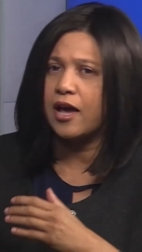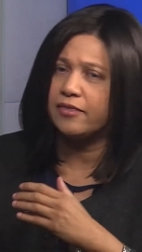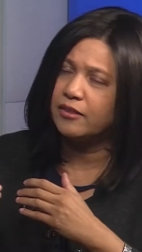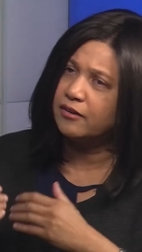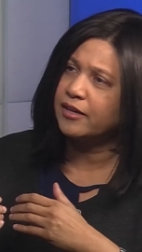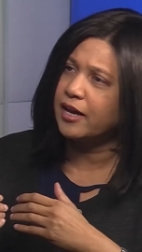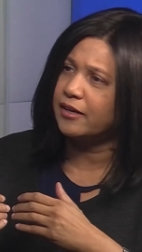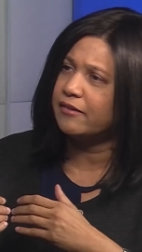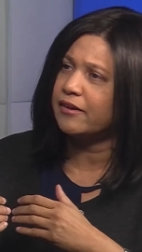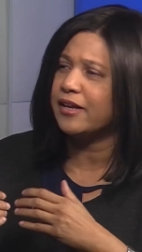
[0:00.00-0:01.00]
And third
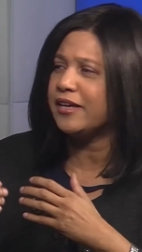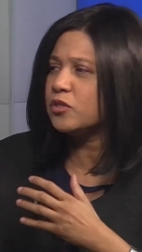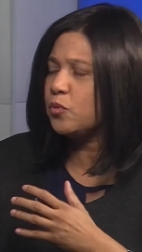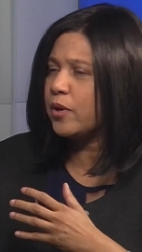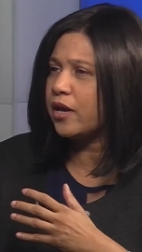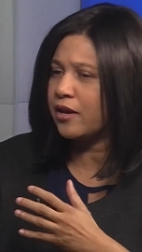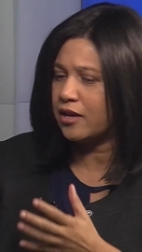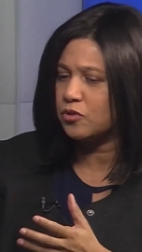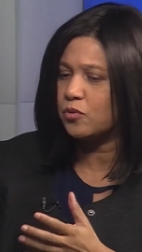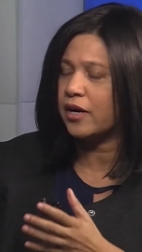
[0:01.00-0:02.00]
category is where,
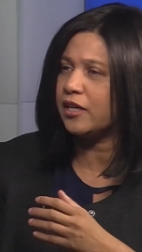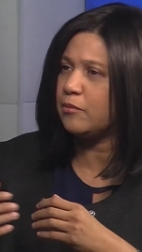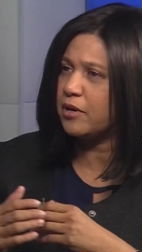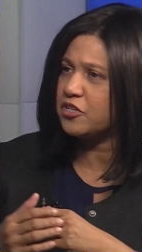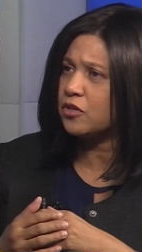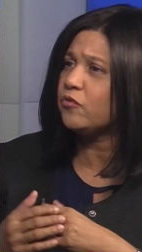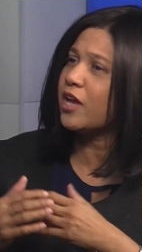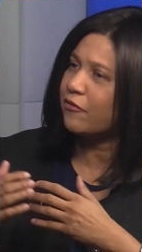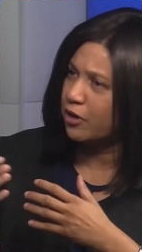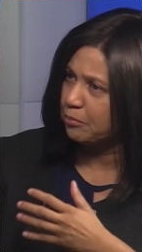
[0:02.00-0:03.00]
as you rightly mentioned, we
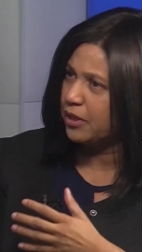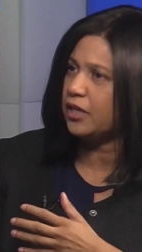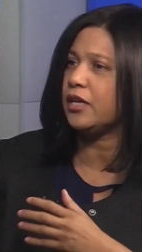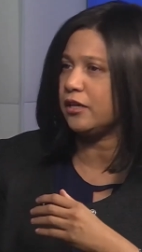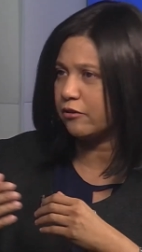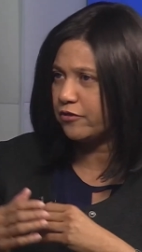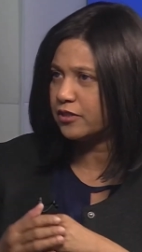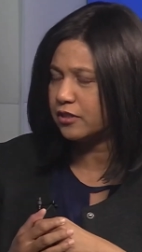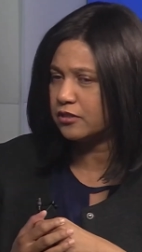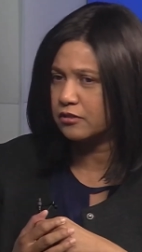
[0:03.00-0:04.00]
have competing
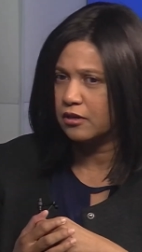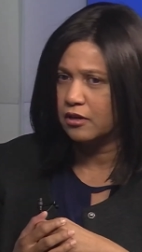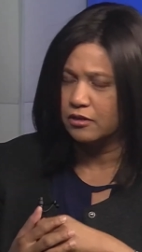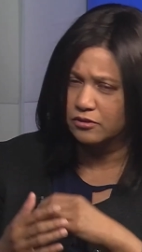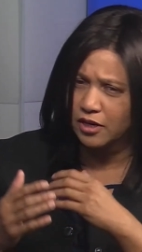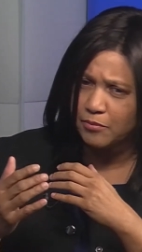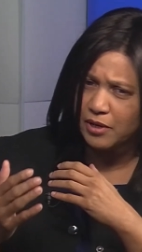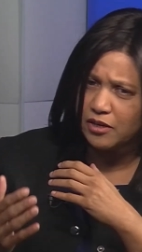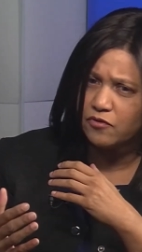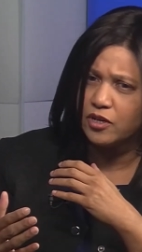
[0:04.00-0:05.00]
interfaces. So let me
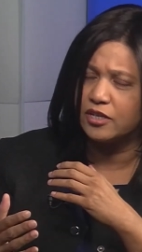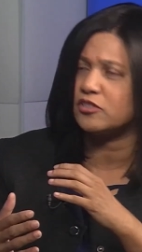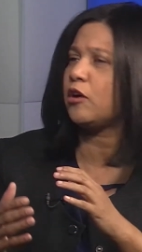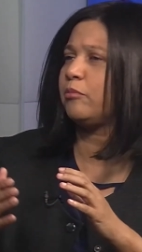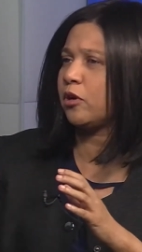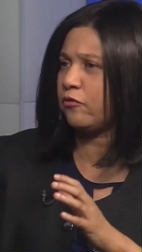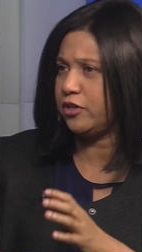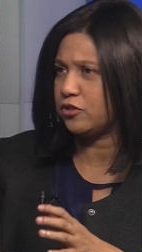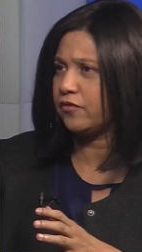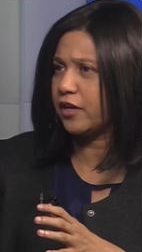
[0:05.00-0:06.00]
give you an example of
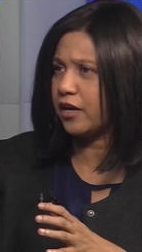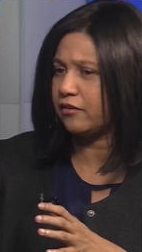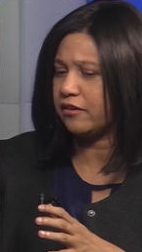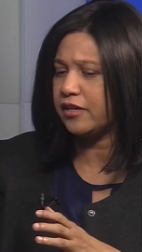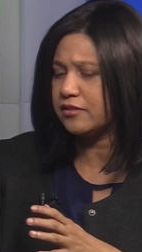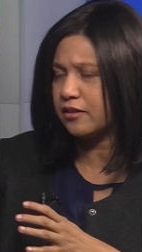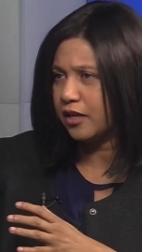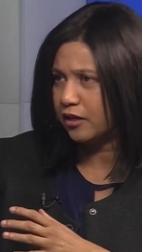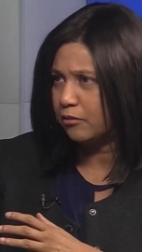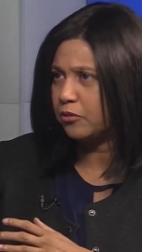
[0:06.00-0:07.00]
each of the categories and
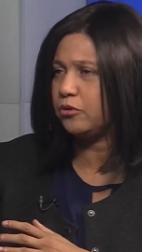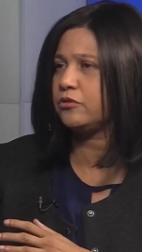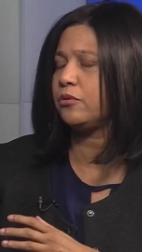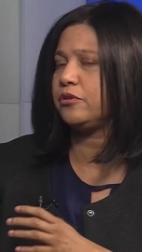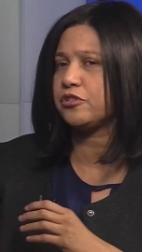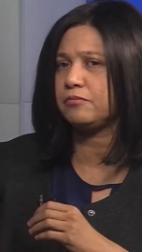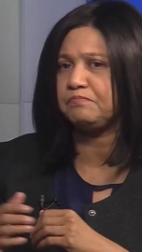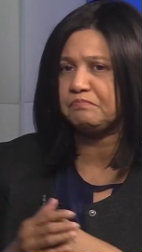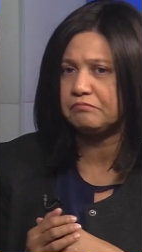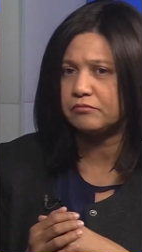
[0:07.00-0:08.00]
then come to the solution.
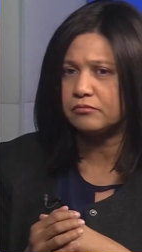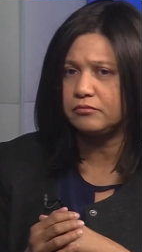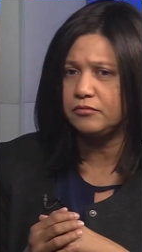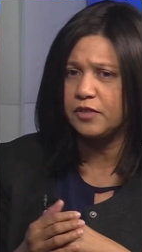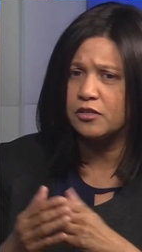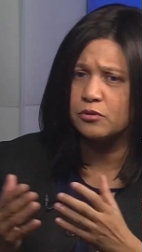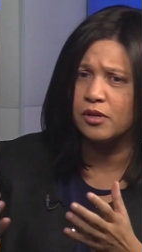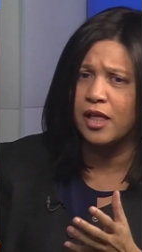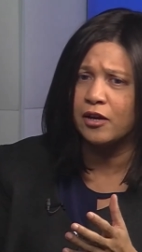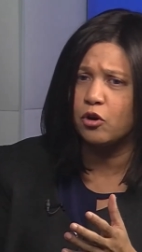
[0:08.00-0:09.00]
So
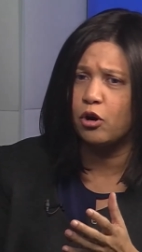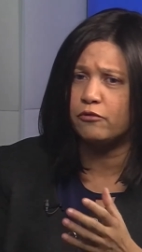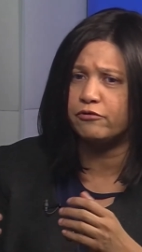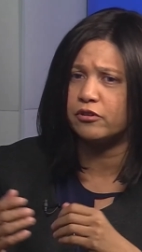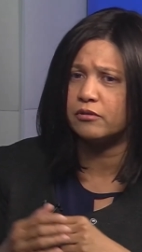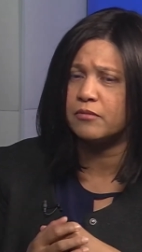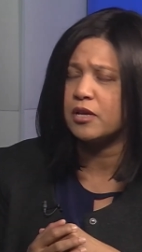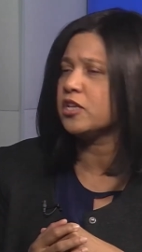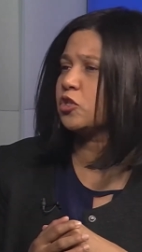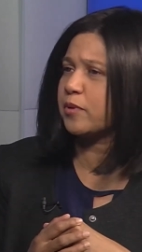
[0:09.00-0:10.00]
lack of um,
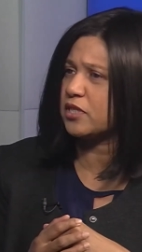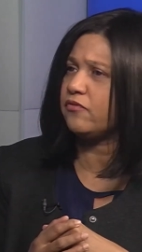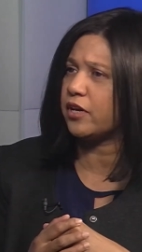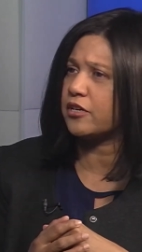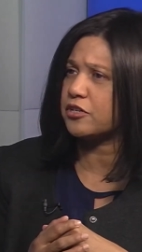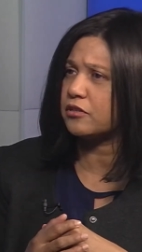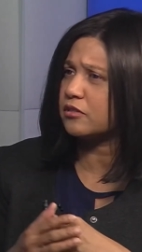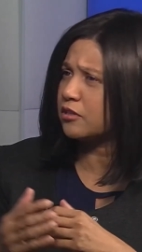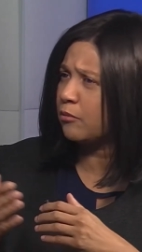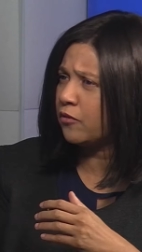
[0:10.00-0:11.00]
specifications.
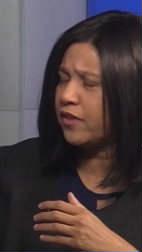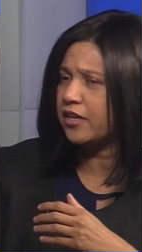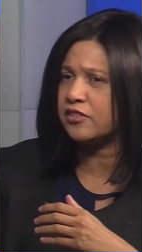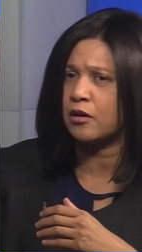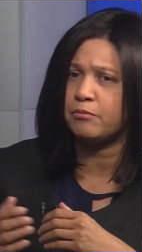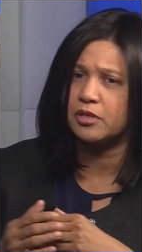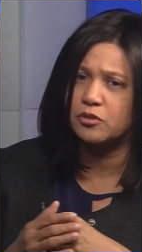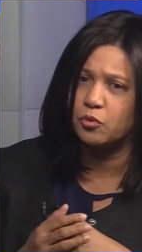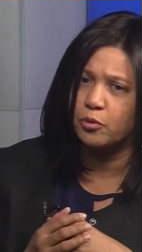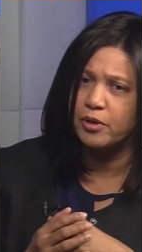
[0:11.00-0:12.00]
Some of the
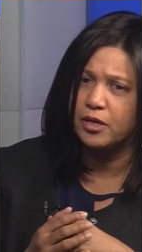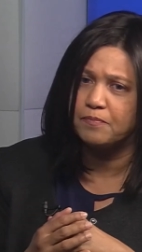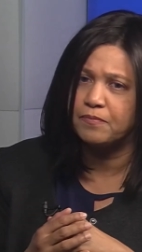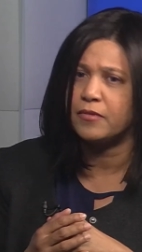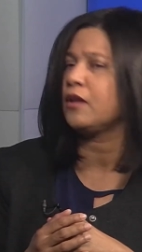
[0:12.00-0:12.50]
examples would be